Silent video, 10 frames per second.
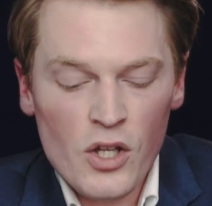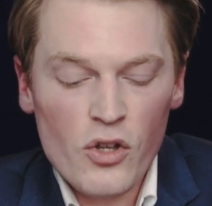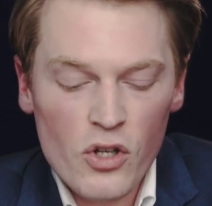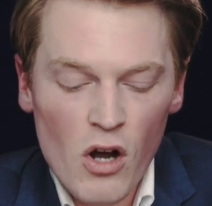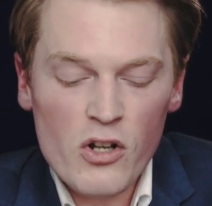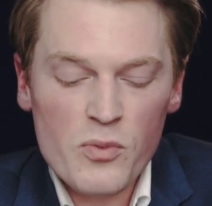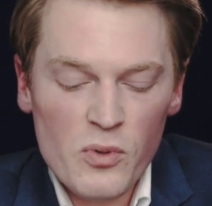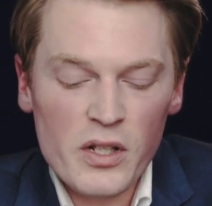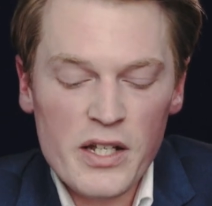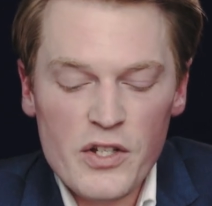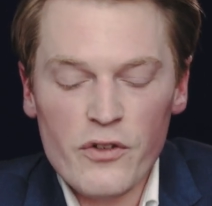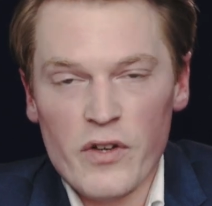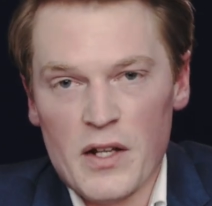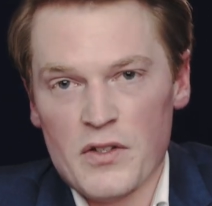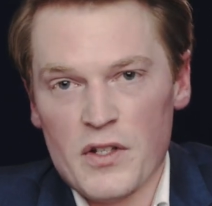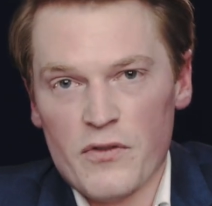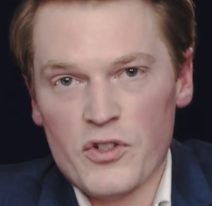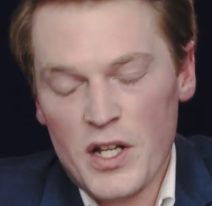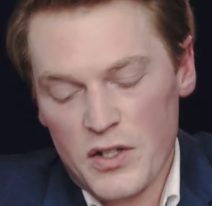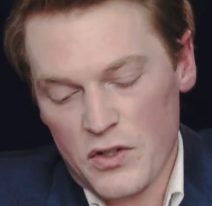The gospel is offensive.
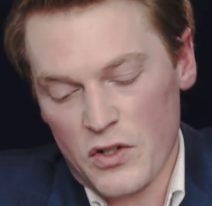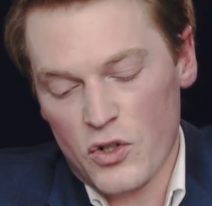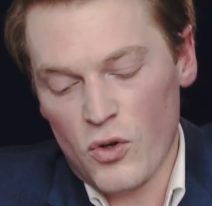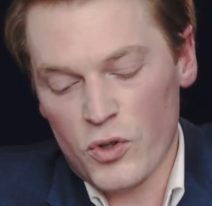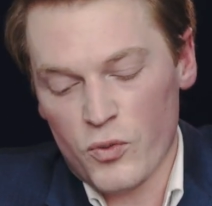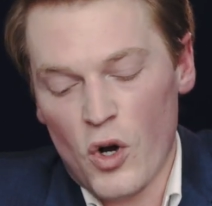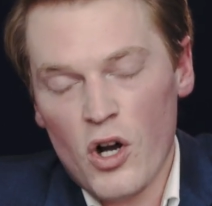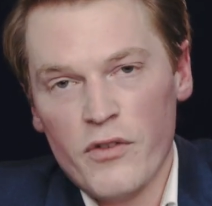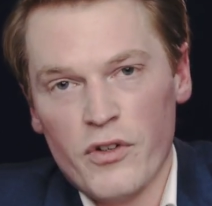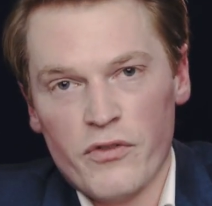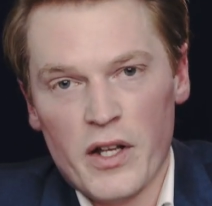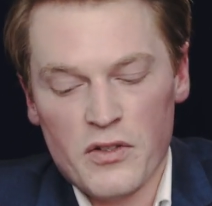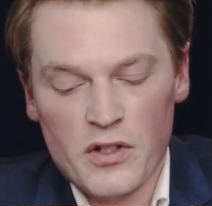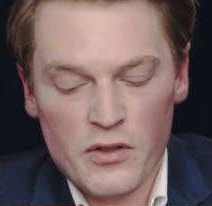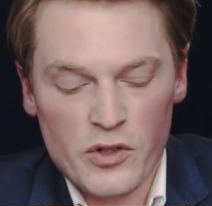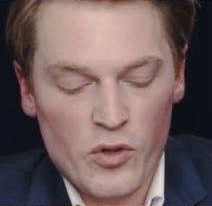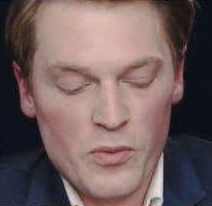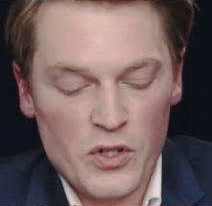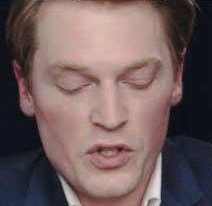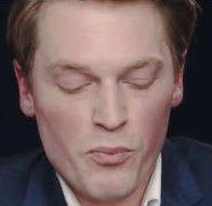Jesus is called a rock of offence in the scriptures.